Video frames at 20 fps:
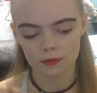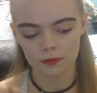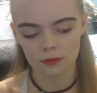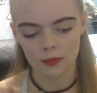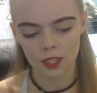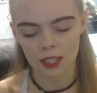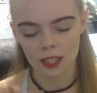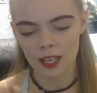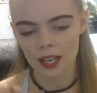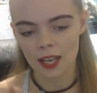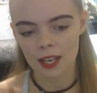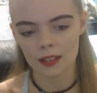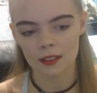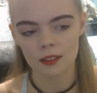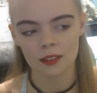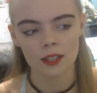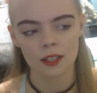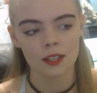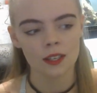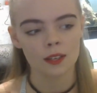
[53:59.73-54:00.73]
Again,
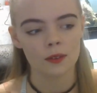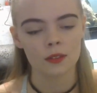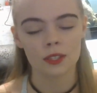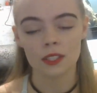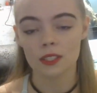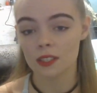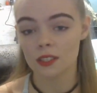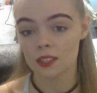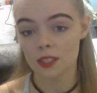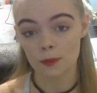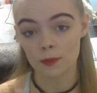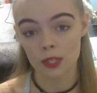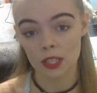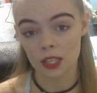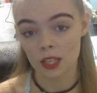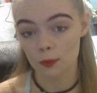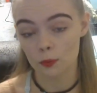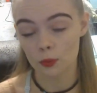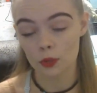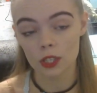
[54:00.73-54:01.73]
this is
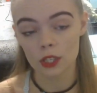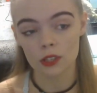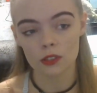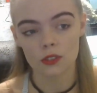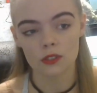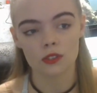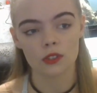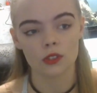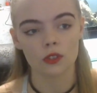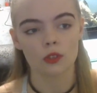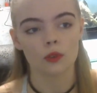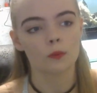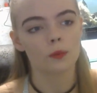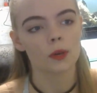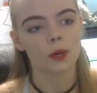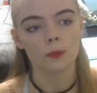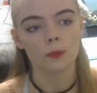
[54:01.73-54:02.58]
something that breeders do, but